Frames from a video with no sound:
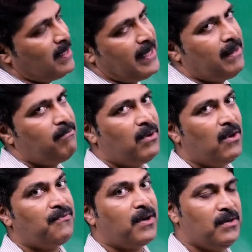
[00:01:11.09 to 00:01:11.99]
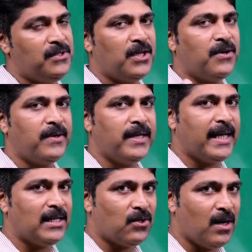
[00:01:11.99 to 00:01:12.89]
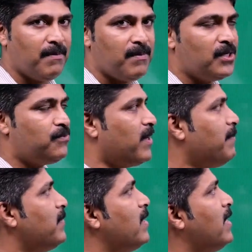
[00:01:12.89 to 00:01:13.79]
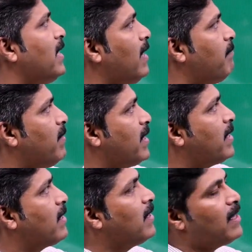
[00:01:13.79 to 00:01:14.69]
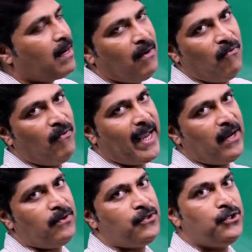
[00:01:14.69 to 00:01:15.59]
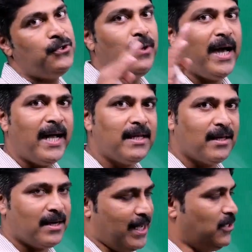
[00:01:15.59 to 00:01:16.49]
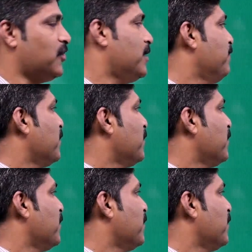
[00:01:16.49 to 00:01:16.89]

number of consecutive natural numbers from a particular value to another range.